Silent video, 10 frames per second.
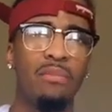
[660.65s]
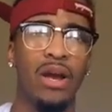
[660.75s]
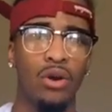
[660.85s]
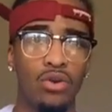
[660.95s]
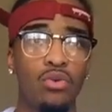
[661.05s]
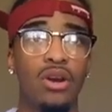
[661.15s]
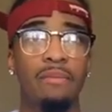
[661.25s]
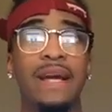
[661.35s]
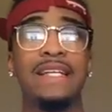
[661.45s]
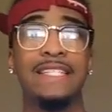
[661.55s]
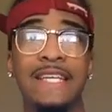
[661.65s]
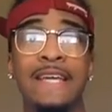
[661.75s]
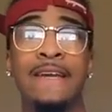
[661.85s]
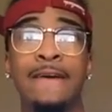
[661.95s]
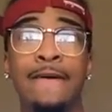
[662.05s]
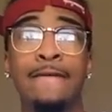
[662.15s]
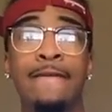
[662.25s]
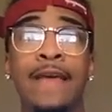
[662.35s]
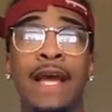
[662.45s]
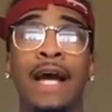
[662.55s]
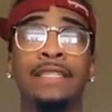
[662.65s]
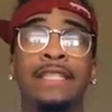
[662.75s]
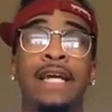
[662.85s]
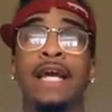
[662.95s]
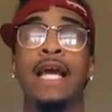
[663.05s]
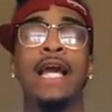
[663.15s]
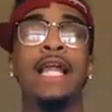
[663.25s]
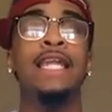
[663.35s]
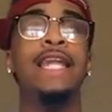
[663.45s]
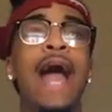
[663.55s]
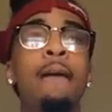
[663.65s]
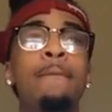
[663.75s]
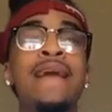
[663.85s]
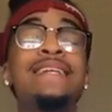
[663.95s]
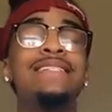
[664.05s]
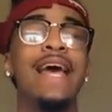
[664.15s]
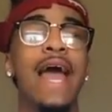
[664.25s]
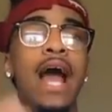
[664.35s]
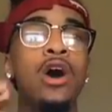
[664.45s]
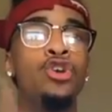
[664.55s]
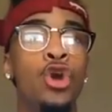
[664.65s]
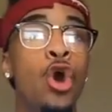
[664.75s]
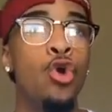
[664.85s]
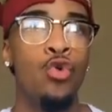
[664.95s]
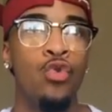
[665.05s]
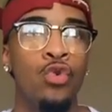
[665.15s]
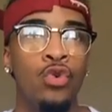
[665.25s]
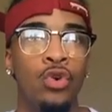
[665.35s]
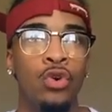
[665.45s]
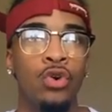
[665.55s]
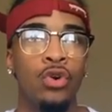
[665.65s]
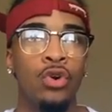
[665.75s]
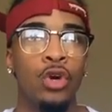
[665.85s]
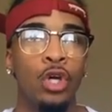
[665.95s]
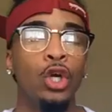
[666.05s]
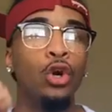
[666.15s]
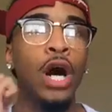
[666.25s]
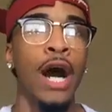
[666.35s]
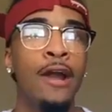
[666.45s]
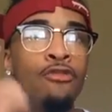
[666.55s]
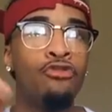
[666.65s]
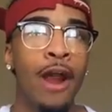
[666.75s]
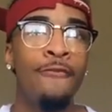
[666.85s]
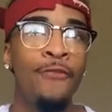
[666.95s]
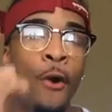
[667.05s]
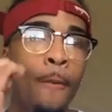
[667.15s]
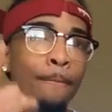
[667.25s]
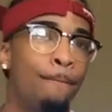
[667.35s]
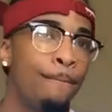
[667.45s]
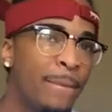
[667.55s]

I'm like, you want to make a scene, huh? I said, let me tell you, you ungrateful.